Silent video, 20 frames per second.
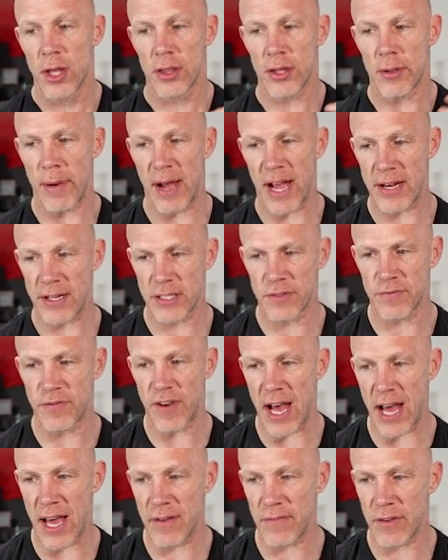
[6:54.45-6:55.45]
The
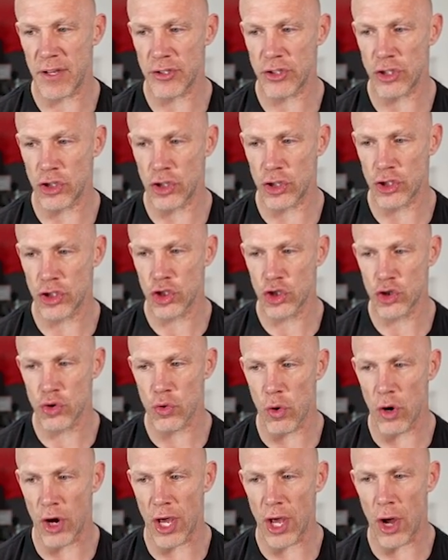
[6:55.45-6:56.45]
-5 is you
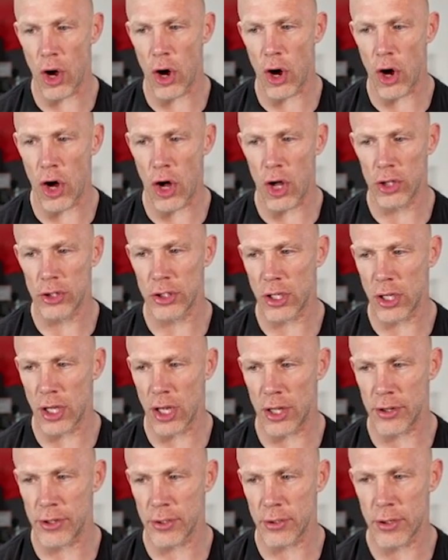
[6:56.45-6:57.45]
destroy all
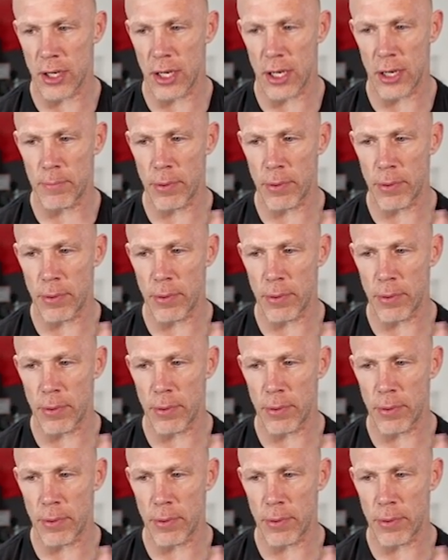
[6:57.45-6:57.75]
other